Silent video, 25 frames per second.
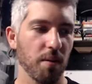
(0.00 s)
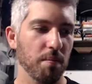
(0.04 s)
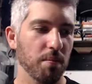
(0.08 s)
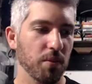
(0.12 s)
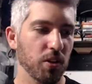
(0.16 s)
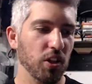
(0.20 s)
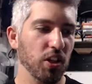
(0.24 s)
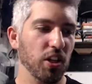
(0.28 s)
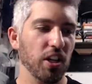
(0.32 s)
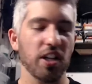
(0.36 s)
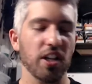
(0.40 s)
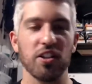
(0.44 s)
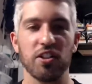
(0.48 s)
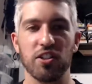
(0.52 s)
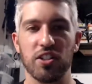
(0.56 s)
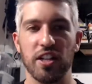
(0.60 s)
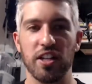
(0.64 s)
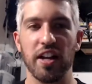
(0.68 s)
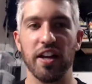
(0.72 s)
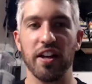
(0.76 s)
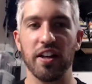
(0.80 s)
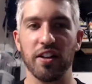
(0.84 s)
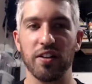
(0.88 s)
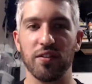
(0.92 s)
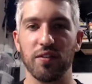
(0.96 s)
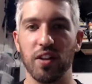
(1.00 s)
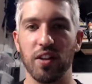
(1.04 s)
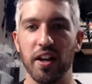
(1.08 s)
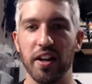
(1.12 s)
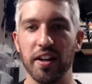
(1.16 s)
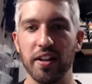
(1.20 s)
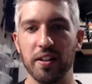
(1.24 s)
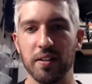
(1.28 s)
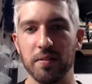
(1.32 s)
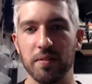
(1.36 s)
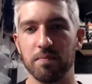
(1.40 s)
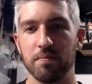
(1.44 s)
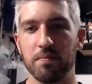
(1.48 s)
good understanding of
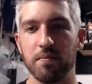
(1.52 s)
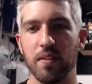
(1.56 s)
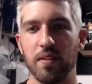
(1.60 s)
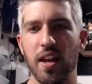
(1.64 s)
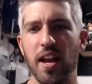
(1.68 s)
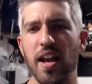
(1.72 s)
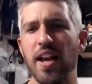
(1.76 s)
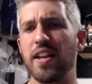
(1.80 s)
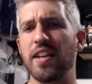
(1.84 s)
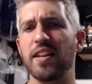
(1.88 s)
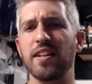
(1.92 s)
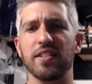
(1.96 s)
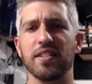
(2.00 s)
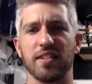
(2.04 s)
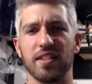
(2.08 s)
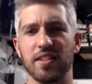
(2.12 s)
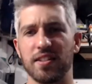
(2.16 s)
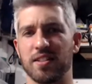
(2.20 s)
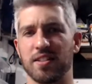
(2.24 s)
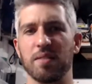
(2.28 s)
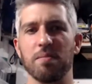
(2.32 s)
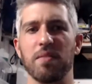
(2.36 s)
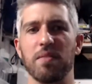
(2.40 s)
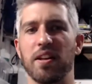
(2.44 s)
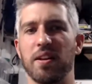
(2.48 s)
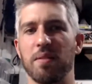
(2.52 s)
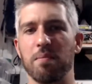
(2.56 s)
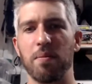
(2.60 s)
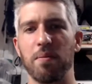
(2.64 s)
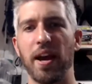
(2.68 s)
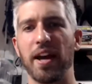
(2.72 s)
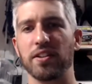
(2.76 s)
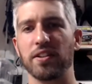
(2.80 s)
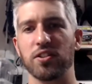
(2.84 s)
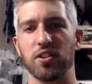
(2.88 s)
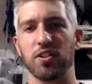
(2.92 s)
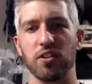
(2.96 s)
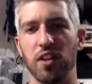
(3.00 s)
like any system that
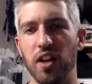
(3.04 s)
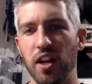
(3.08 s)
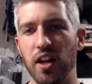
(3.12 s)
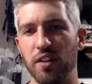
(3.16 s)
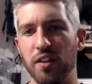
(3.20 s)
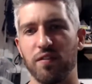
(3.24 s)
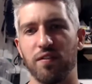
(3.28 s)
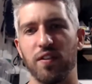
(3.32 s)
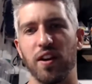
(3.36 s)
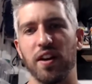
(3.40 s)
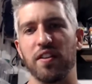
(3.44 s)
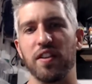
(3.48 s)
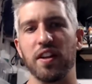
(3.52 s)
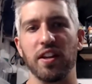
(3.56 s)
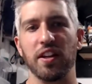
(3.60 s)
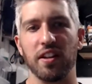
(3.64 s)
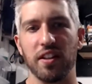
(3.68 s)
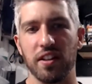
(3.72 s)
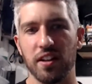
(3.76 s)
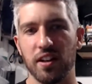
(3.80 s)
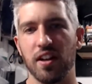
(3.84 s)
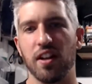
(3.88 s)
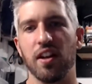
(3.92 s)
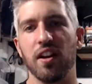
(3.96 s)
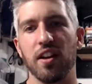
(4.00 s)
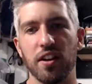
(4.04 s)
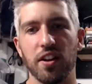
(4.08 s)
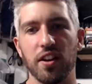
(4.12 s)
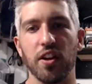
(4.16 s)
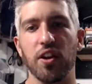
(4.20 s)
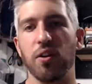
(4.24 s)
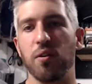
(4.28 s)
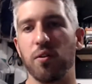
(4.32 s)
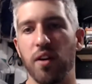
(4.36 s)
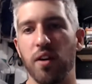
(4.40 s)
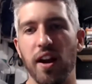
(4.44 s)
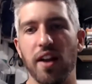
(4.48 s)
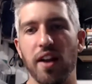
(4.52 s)
impacts your life, I think,
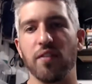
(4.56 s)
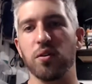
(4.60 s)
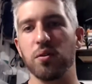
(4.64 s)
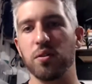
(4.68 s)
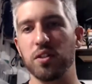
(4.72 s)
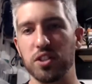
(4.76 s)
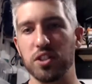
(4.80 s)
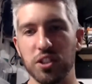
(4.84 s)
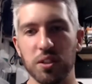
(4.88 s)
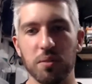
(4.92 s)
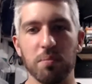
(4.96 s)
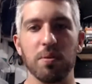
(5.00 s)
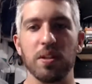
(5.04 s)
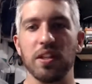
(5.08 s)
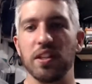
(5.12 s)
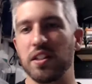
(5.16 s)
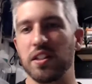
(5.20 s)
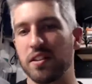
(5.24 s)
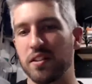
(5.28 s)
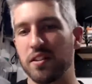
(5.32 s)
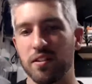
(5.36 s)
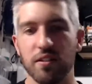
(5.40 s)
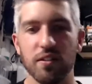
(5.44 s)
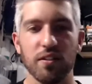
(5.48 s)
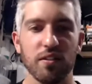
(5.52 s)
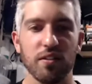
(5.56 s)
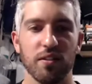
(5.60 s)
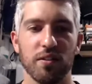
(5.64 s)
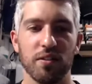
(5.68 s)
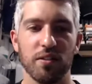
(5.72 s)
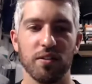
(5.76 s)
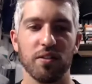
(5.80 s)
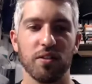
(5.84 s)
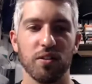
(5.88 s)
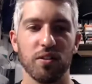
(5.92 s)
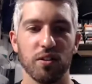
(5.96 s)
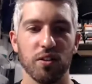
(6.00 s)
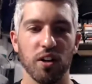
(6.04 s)
everyone should be,
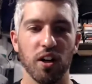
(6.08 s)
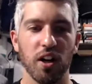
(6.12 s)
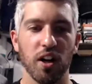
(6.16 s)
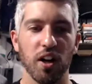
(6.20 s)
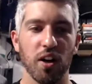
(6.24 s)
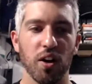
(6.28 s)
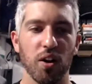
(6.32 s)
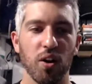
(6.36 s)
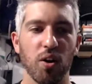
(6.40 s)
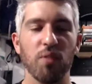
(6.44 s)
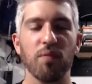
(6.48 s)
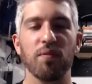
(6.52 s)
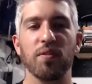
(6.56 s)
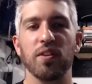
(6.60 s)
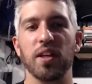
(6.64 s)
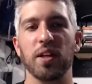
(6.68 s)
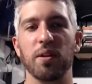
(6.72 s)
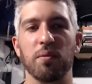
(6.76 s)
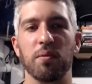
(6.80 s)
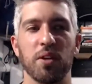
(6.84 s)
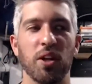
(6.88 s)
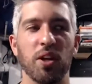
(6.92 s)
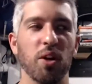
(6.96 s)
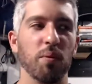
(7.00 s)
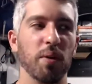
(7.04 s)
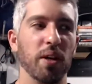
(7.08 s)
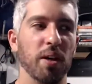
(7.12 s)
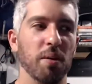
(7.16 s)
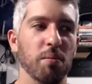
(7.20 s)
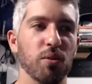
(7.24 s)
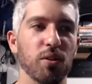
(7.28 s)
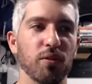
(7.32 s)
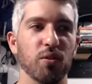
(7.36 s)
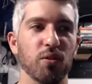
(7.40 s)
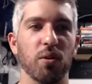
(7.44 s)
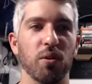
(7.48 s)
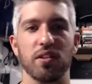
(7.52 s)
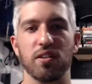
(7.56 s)
hopefully, we can
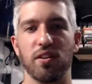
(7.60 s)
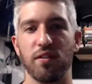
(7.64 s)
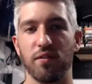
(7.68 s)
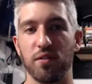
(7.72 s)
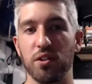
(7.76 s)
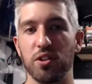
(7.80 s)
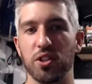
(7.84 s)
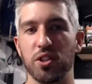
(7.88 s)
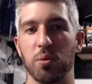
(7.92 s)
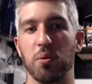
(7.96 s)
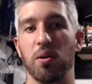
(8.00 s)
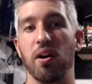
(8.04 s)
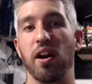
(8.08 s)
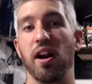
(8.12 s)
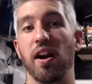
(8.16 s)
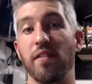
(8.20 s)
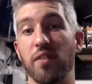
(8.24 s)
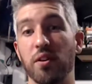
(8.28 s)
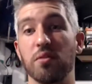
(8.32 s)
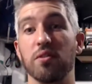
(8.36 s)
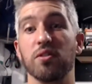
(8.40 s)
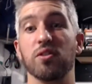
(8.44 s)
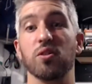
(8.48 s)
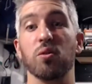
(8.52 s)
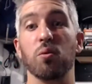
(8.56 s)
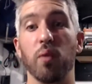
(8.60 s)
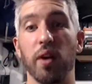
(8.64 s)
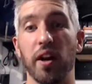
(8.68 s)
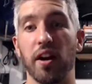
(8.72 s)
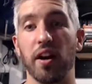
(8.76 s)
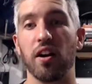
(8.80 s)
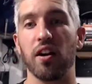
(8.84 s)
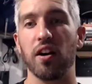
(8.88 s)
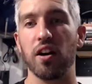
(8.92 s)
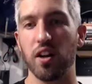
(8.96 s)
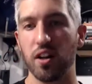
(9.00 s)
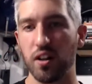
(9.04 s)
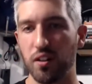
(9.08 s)
move towards a future where everyone's aware
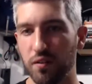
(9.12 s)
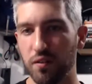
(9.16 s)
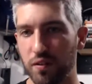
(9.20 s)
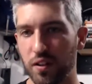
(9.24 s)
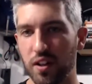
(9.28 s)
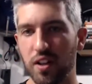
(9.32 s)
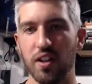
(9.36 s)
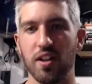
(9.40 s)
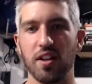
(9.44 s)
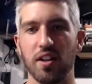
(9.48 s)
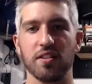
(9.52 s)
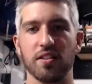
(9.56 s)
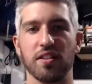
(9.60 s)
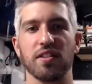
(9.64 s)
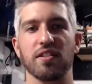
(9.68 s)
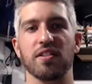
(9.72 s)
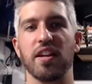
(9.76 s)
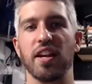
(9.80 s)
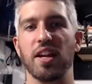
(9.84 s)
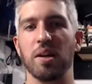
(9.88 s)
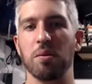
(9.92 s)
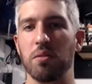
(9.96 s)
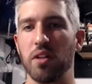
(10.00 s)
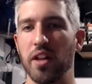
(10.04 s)
of sustainable